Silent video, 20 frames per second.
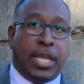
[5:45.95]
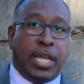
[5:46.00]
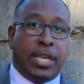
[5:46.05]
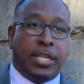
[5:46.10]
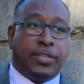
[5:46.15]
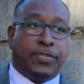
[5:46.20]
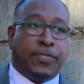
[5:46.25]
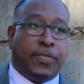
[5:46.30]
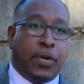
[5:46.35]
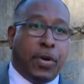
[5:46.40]
And
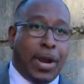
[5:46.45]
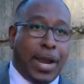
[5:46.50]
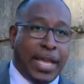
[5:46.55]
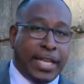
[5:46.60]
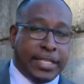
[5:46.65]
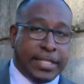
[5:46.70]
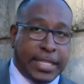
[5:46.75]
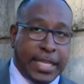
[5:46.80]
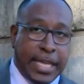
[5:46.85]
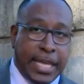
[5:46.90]
as far
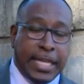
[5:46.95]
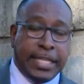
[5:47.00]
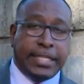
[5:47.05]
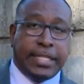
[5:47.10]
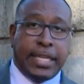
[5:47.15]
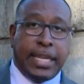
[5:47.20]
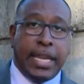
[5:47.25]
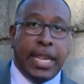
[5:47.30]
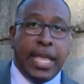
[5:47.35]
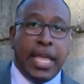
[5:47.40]
as the
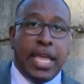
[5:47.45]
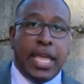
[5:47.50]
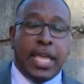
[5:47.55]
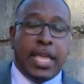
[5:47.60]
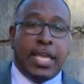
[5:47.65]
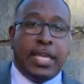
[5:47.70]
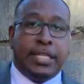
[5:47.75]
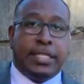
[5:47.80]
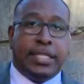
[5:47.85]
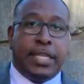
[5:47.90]
incident,
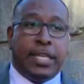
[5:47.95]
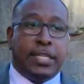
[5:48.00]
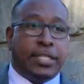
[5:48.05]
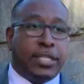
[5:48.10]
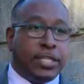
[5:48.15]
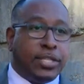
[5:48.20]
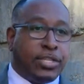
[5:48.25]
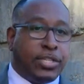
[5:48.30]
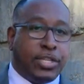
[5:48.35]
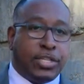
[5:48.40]
he
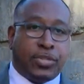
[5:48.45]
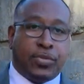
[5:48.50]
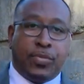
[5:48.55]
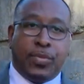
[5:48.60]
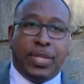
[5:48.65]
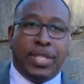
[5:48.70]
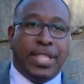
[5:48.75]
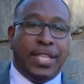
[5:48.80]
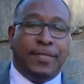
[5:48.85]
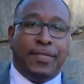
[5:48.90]
says just
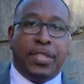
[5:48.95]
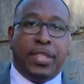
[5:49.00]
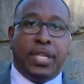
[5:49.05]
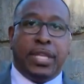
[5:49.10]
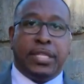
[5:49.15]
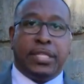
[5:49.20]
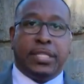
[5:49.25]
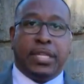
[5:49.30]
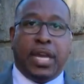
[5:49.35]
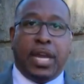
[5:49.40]
reliving
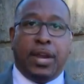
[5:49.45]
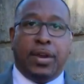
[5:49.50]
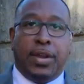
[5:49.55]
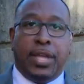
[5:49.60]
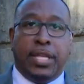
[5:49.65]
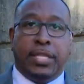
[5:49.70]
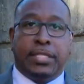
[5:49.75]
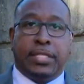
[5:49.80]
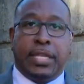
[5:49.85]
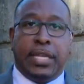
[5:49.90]
the entire
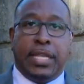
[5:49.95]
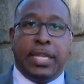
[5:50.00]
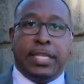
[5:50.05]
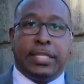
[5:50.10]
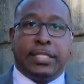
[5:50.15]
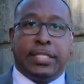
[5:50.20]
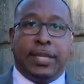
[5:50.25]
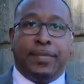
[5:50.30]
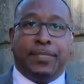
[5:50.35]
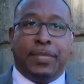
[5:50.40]
incident
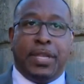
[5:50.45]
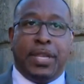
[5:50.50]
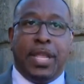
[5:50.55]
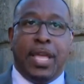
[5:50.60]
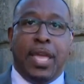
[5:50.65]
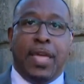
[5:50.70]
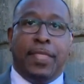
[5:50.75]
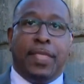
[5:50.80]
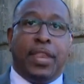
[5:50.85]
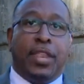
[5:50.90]
is something
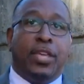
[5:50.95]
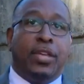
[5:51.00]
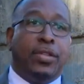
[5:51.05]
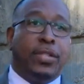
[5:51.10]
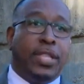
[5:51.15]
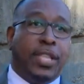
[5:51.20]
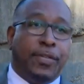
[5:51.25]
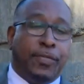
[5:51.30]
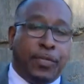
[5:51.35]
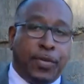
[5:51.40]
that he'll
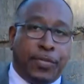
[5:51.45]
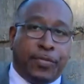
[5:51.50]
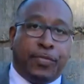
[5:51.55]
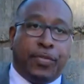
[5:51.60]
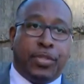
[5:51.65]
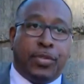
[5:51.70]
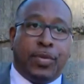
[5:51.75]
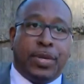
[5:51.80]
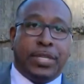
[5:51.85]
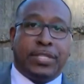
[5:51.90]
live with
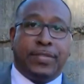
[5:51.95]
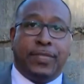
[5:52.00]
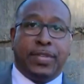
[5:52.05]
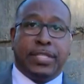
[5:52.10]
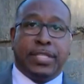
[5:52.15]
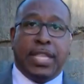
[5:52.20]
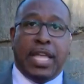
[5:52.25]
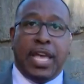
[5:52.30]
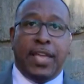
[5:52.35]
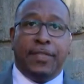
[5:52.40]
for the rest of
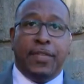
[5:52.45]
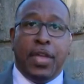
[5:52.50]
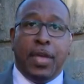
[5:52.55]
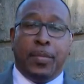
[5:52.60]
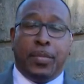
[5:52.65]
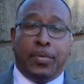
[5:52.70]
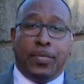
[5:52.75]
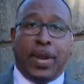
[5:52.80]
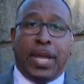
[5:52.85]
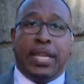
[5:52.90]
his life,
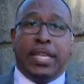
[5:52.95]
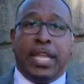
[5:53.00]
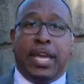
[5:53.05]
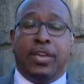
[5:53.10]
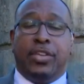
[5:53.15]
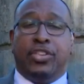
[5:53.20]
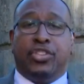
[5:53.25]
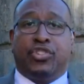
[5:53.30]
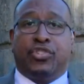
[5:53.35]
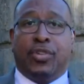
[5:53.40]
but right now
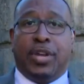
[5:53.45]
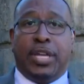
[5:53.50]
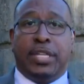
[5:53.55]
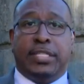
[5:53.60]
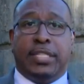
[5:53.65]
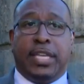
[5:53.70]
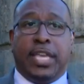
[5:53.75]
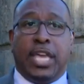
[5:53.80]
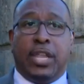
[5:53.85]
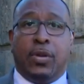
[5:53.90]
he's trying
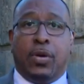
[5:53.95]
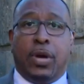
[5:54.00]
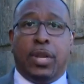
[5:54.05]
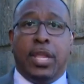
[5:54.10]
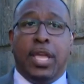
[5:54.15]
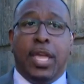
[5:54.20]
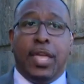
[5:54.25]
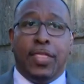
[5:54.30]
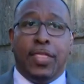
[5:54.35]
to get on